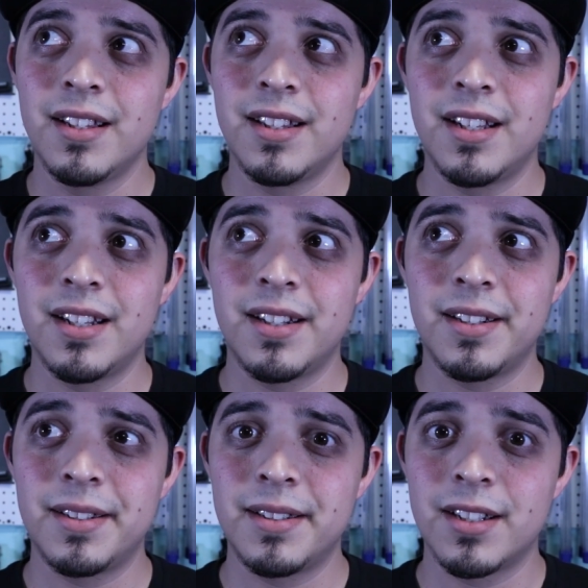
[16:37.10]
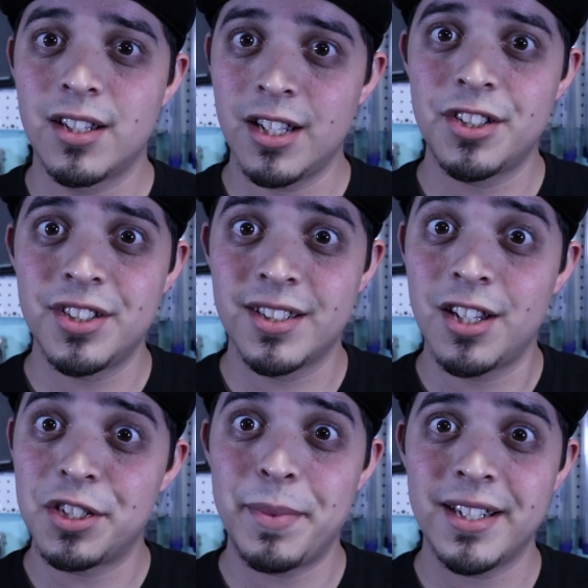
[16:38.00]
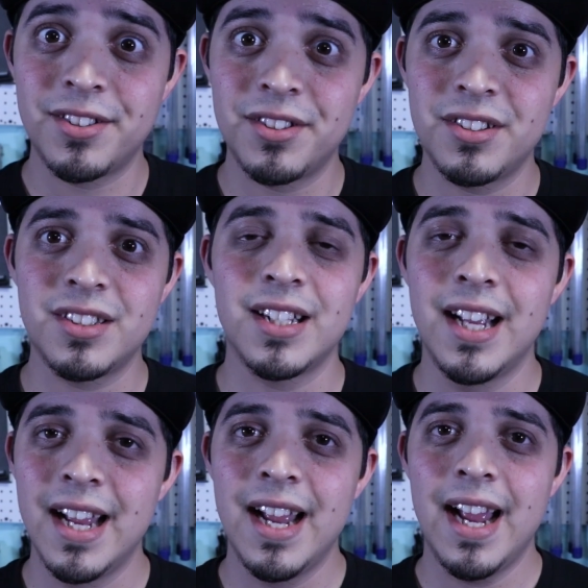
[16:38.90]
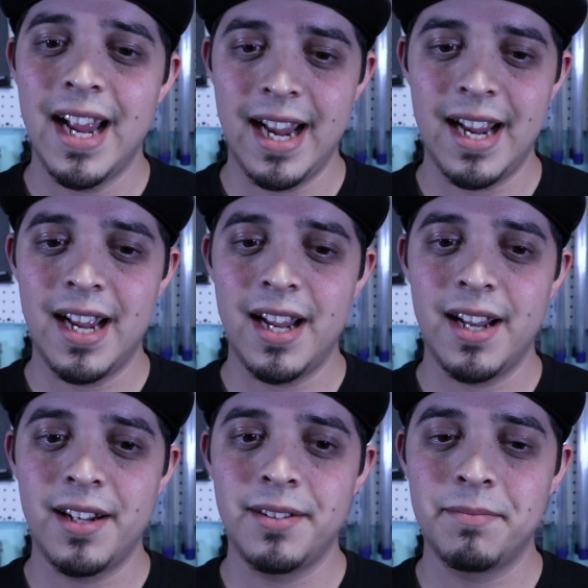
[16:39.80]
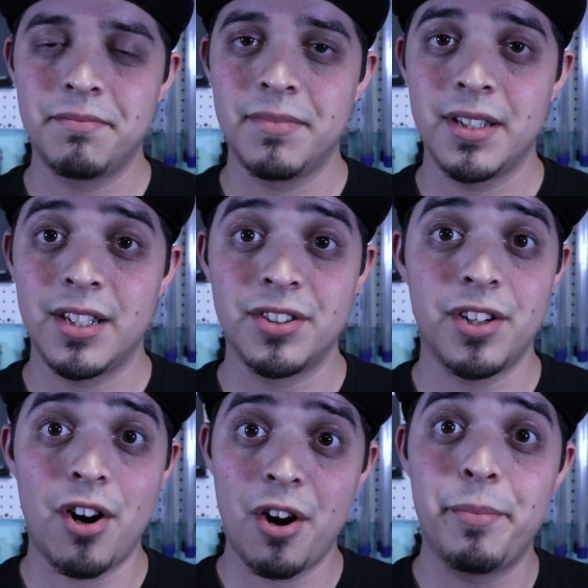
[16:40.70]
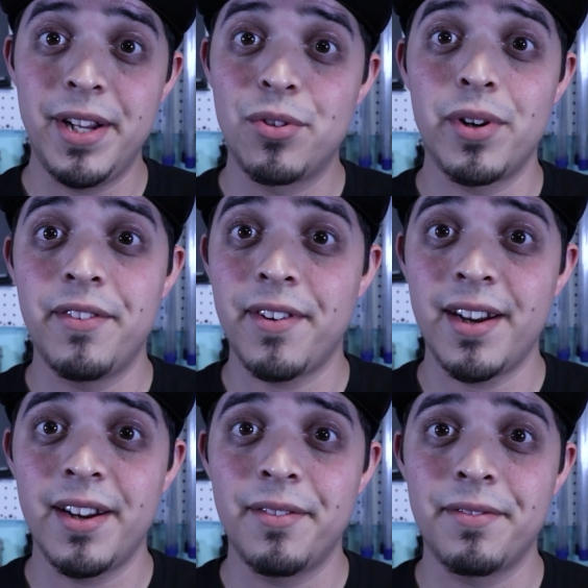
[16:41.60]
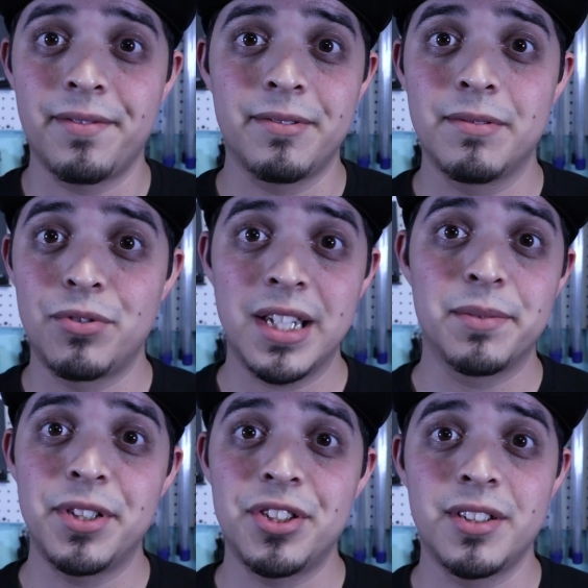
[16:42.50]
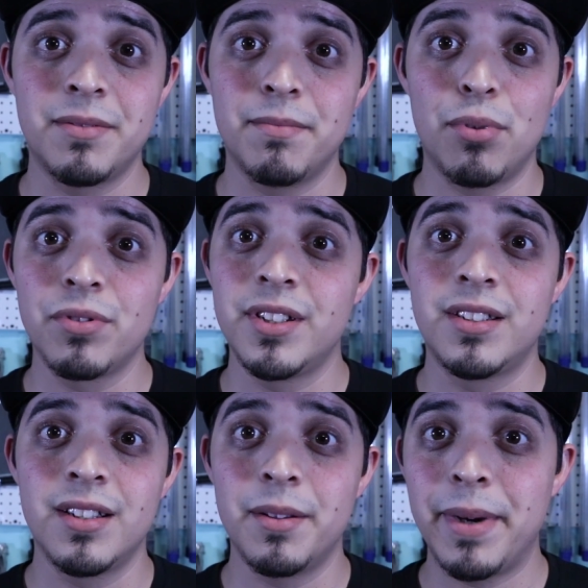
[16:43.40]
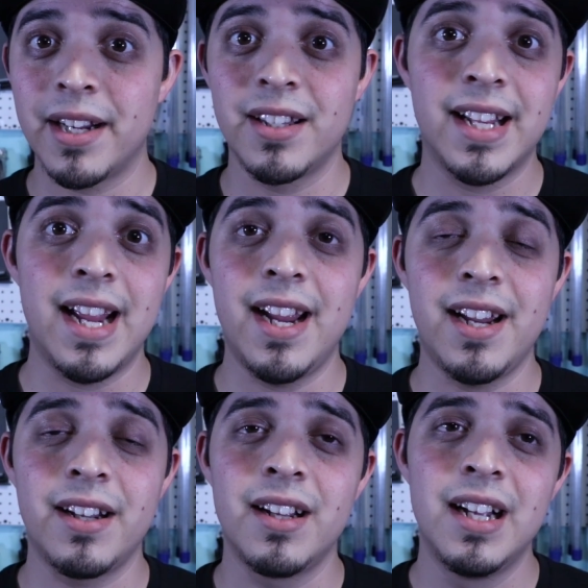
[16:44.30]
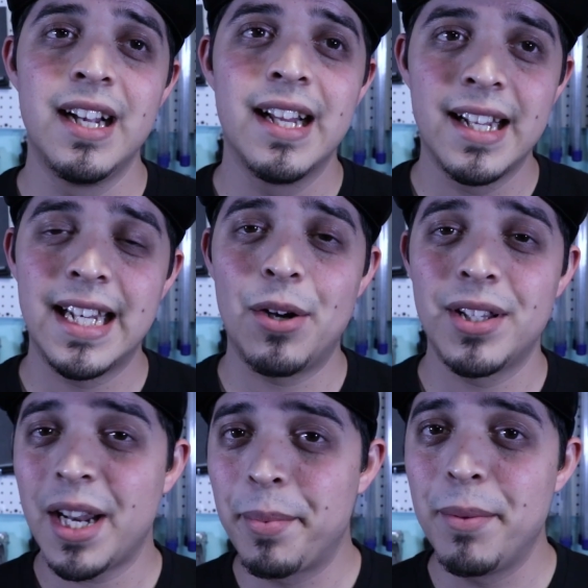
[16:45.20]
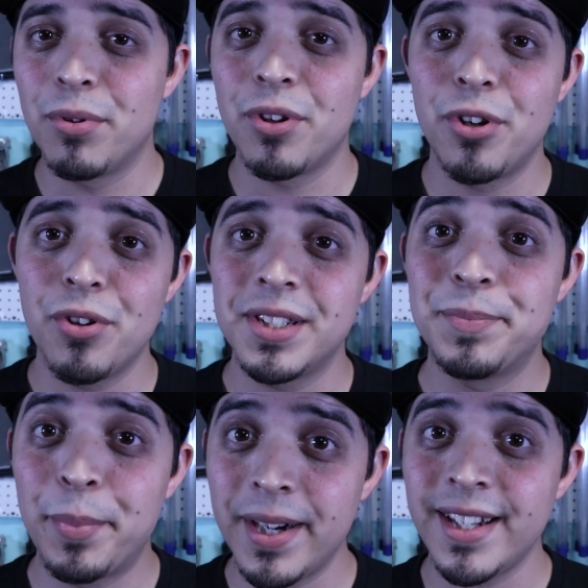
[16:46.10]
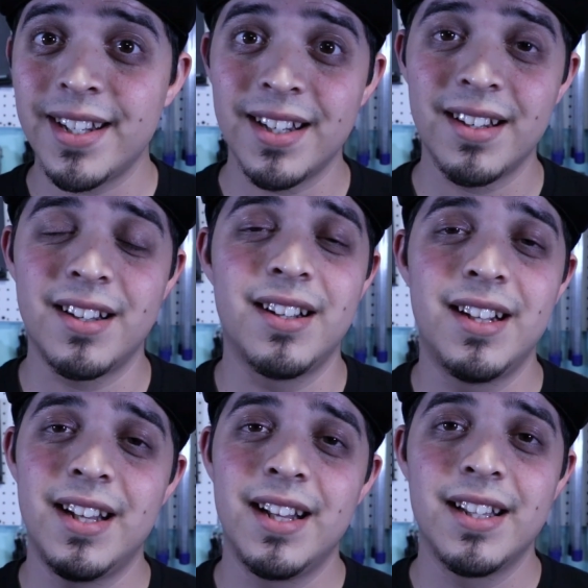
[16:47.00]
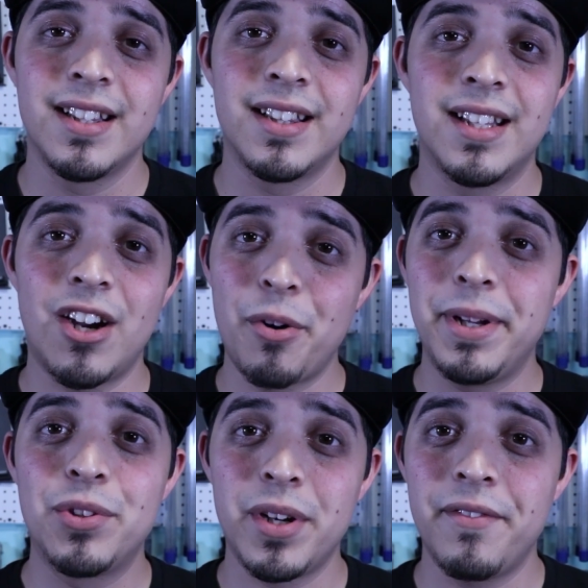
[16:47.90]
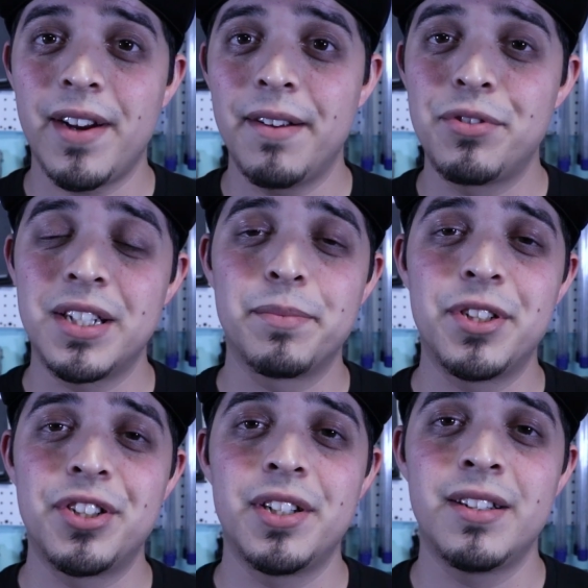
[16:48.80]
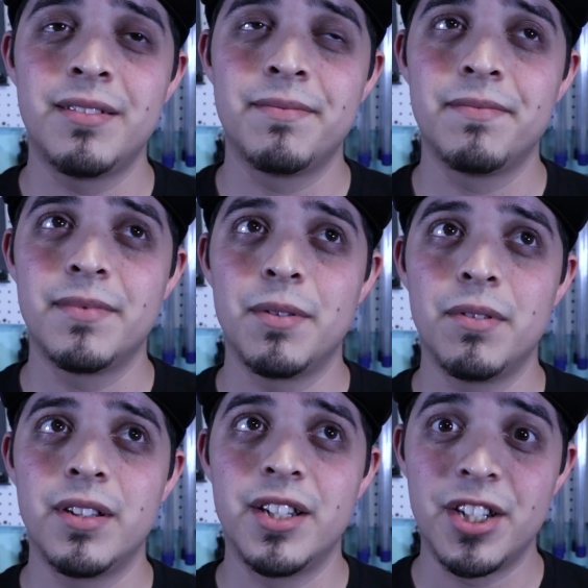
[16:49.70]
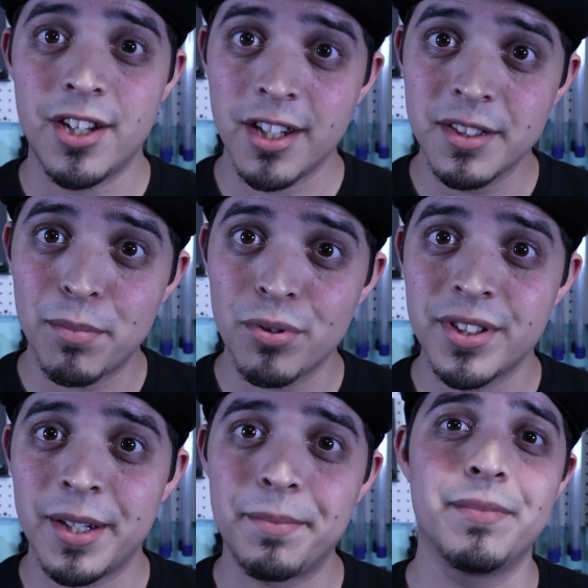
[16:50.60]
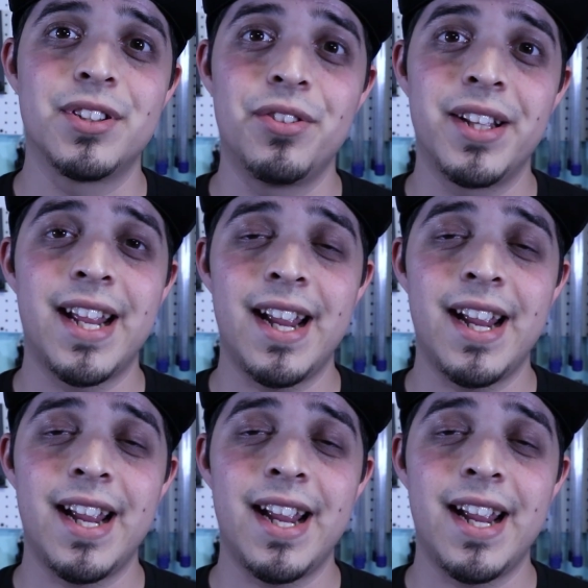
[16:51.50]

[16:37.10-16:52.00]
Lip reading: The clutch is Clutchmasters, and there's an RB25 transmission bolted to the back of the KA. Now, a lot of people don't know this, but the RB25 transmission does bolt up to the